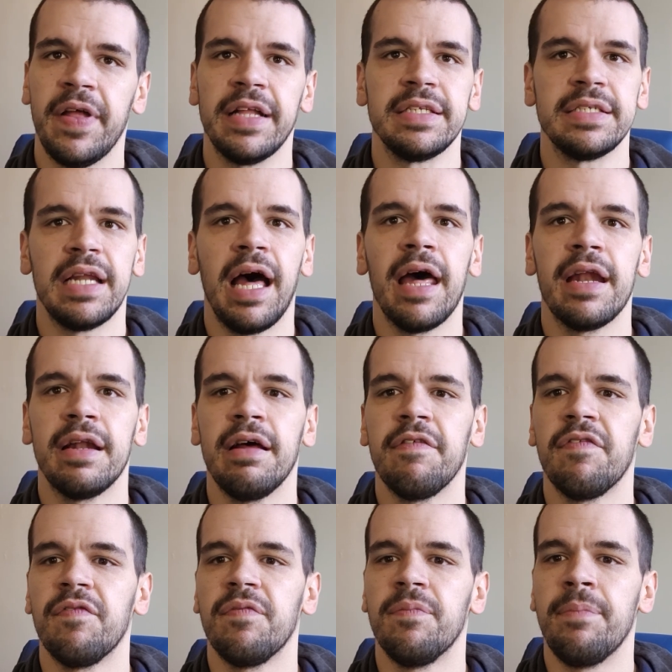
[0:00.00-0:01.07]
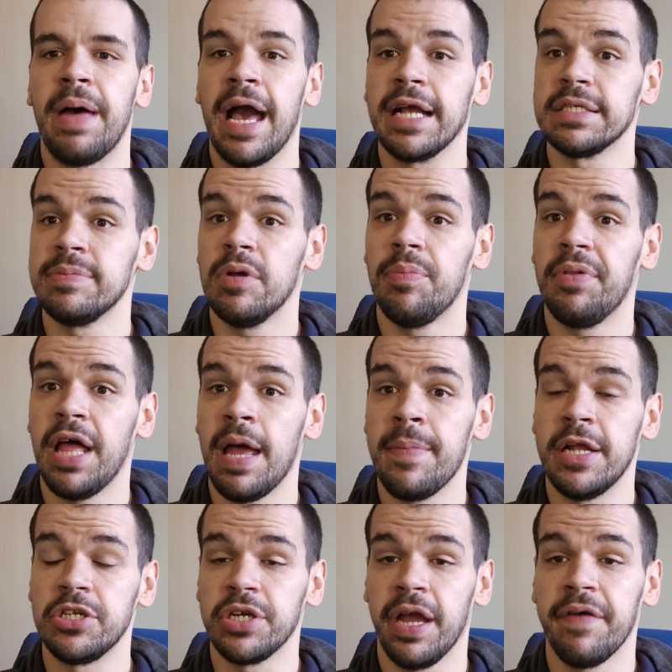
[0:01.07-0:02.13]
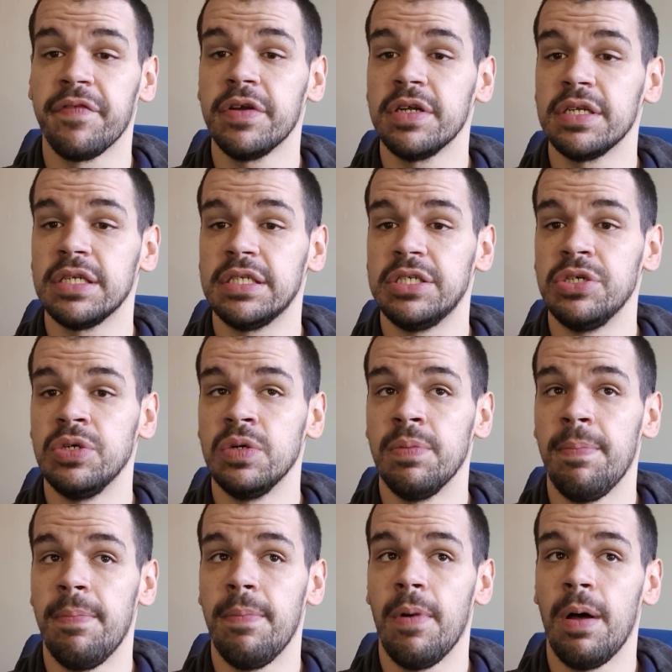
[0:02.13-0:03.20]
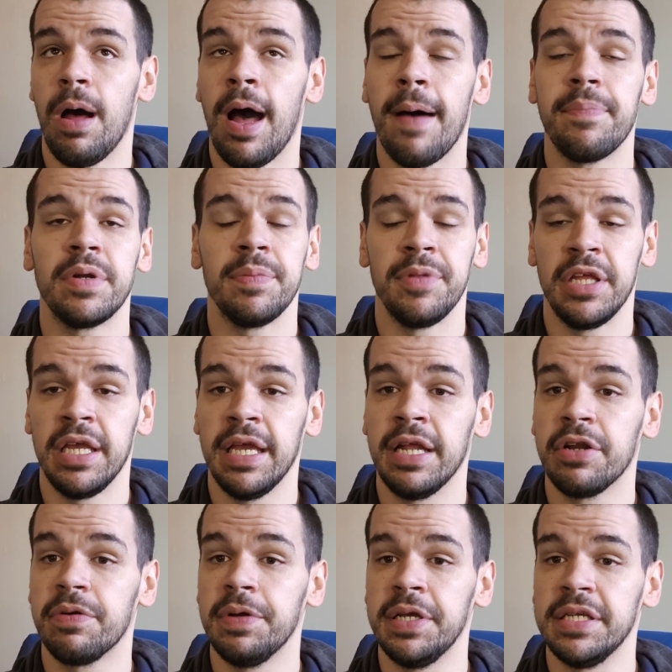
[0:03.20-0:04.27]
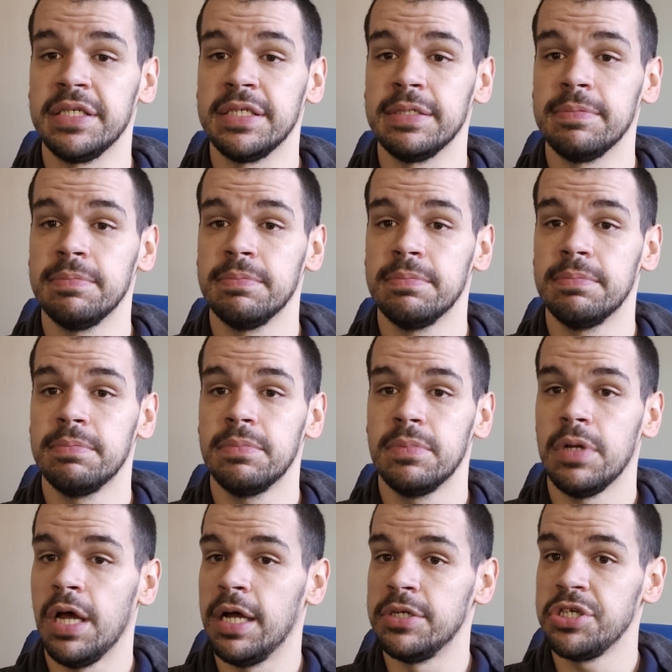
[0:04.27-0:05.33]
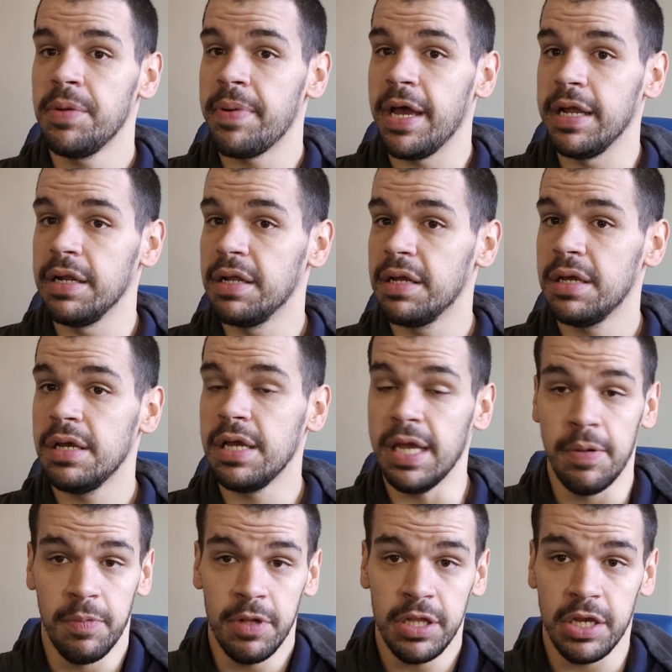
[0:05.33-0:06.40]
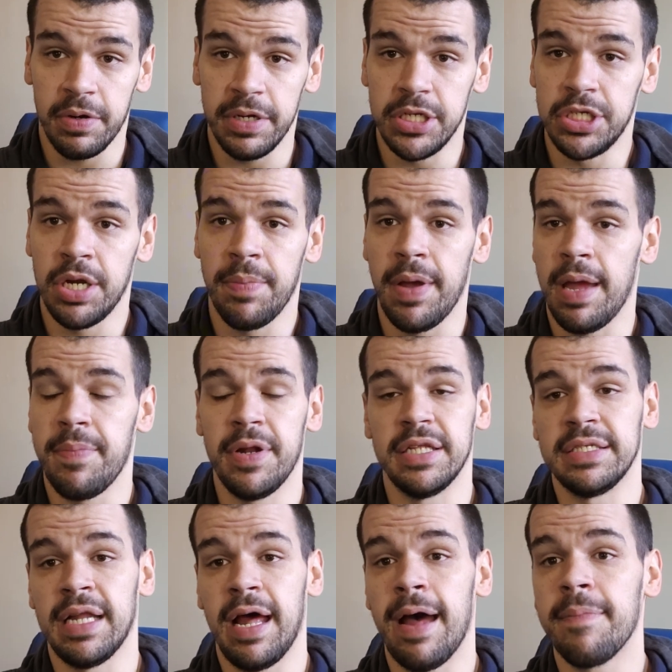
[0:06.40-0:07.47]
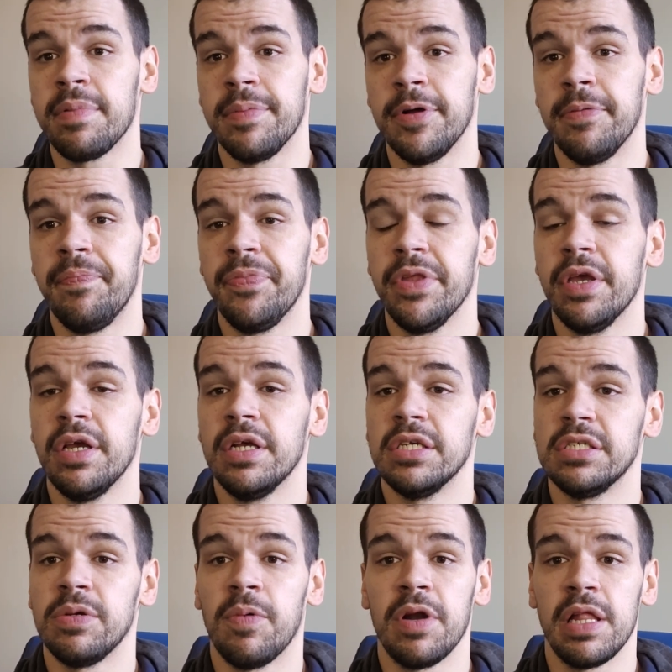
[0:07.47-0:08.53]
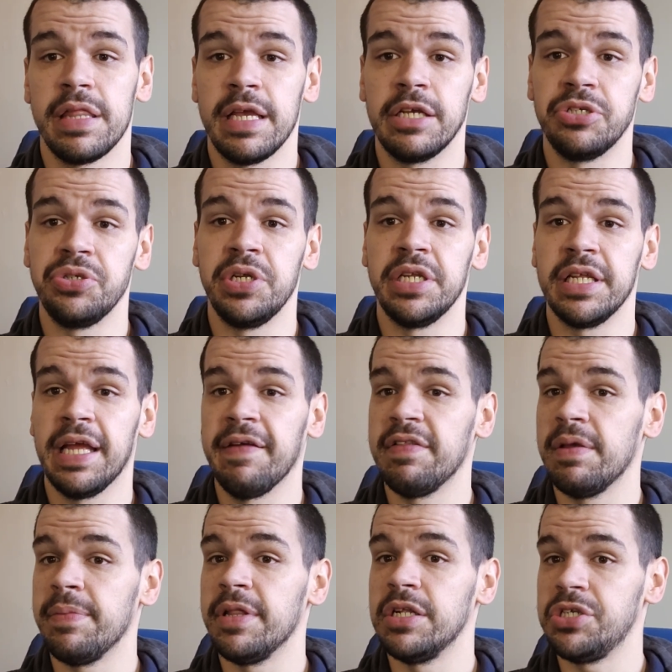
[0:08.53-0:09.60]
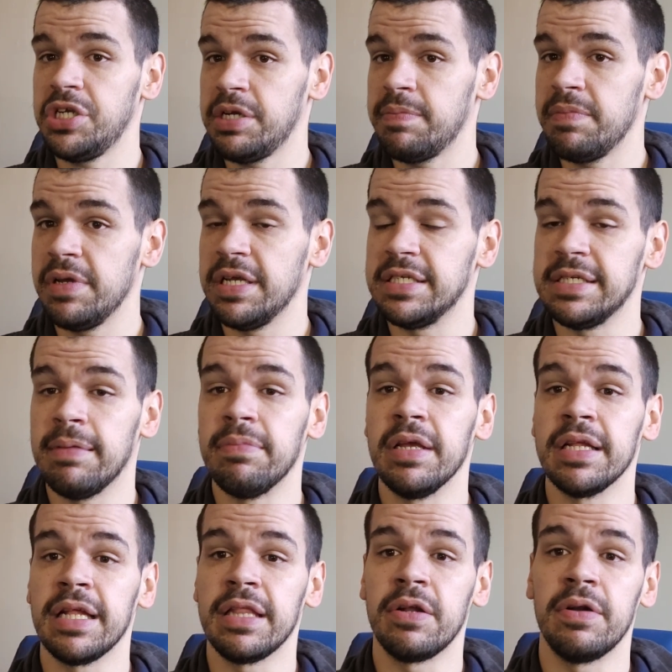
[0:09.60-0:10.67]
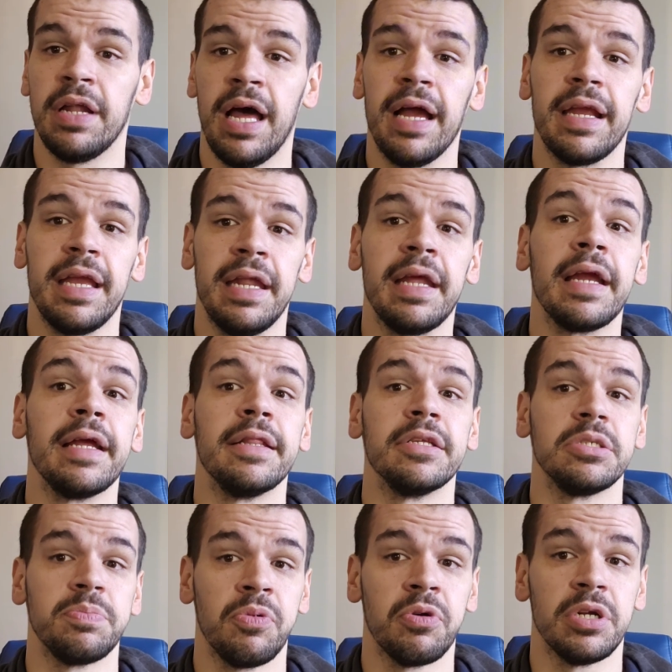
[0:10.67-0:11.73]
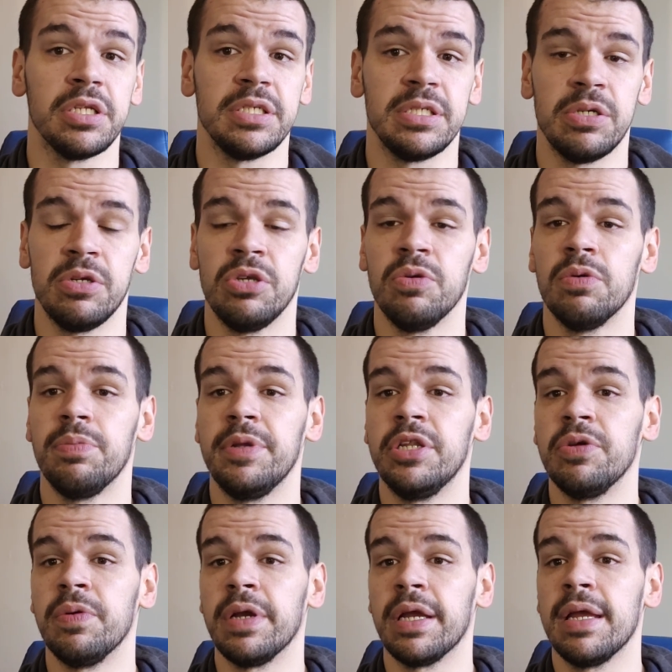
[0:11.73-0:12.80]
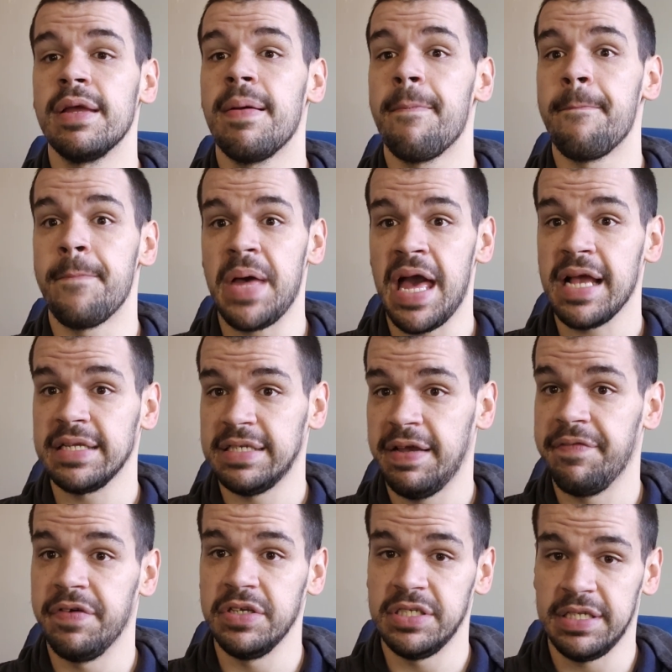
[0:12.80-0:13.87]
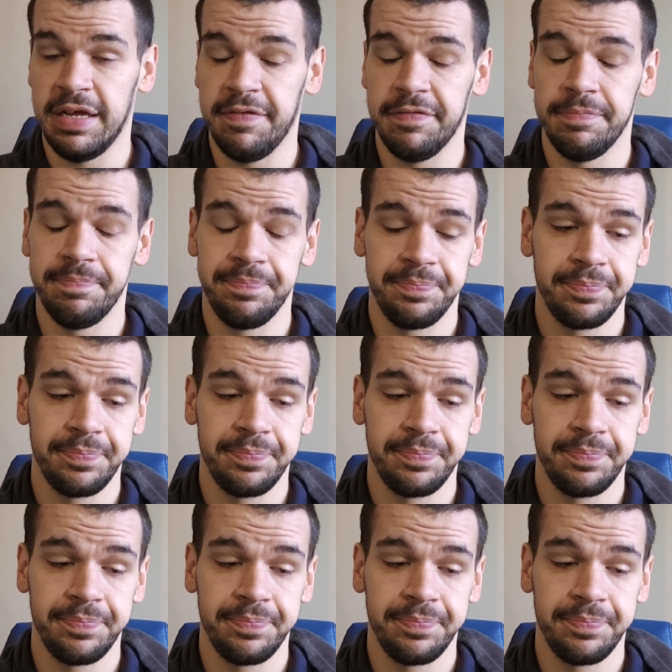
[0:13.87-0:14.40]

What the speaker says: That's not enough maximal plyometric effort to optimally increase jump height. It will increase jump height, but it's not optimal. So one of the things you need to give them in the gym is something that they're not getting in the sport. So you would be doing max effort stuff.